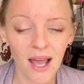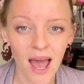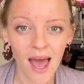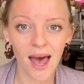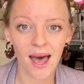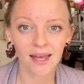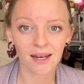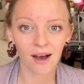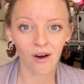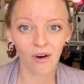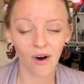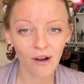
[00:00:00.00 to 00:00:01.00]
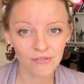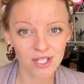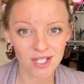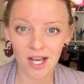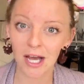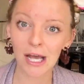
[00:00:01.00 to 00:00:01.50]
And
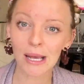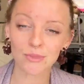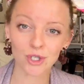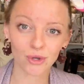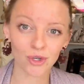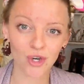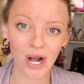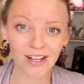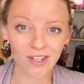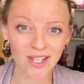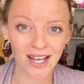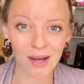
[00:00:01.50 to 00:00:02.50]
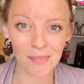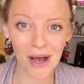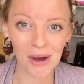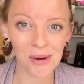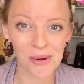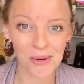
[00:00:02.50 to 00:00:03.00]
oftentimes your trial setup at
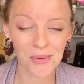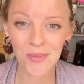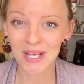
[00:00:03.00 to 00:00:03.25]
home